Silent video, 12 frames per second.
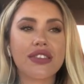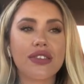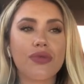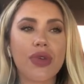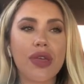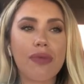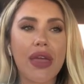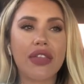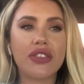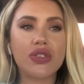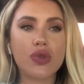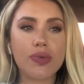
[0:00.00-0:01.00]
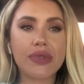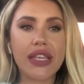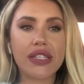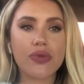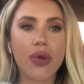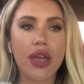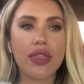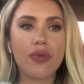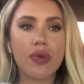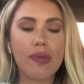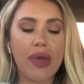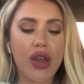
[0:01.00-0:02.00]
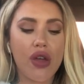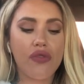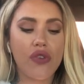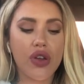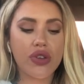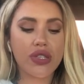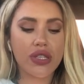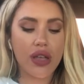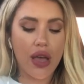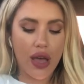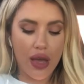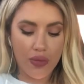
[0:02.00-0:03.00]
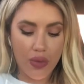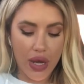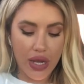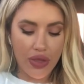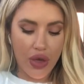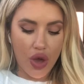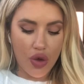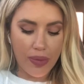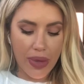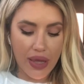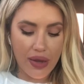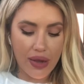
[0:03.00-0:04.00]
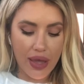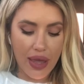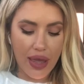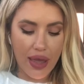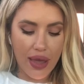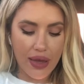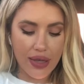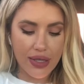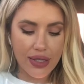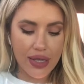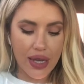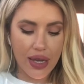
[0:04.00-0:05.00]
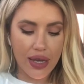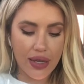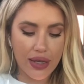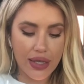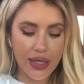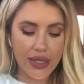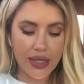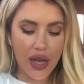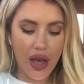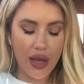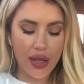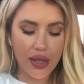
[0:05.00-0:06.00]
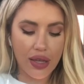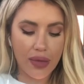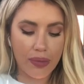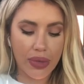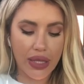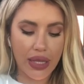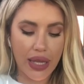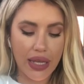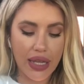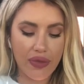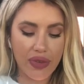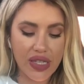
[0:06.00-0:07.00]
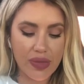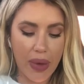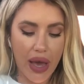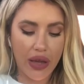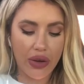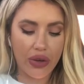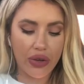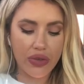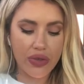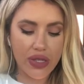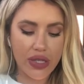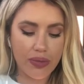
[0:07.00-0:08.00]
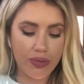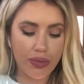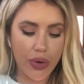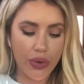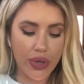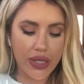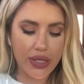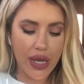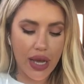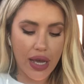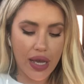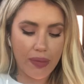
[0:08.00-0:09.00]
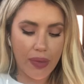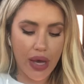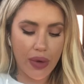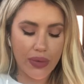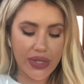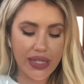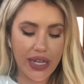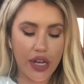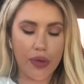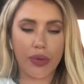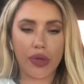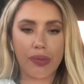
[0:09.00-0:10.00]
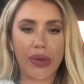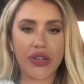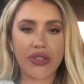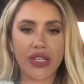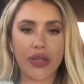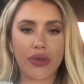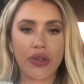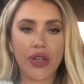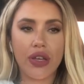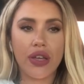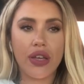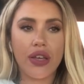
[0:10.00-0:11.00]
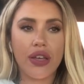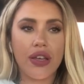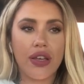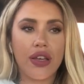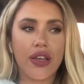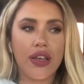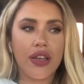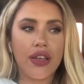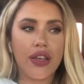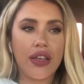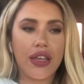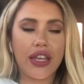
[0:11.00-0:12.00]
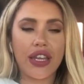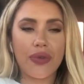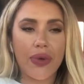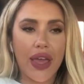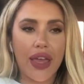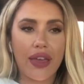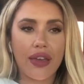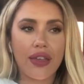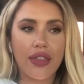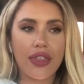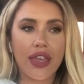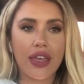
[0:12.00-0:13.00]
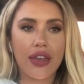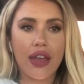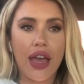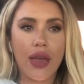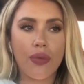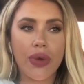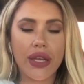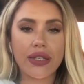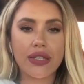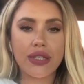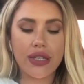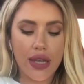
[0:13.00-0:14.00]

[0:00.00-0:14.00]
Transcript: we made the sweepstakes run, then we made our first run in the open, and he did not complete any of his patterns, broken time, was terrible, embarrassing. Anyway, then I went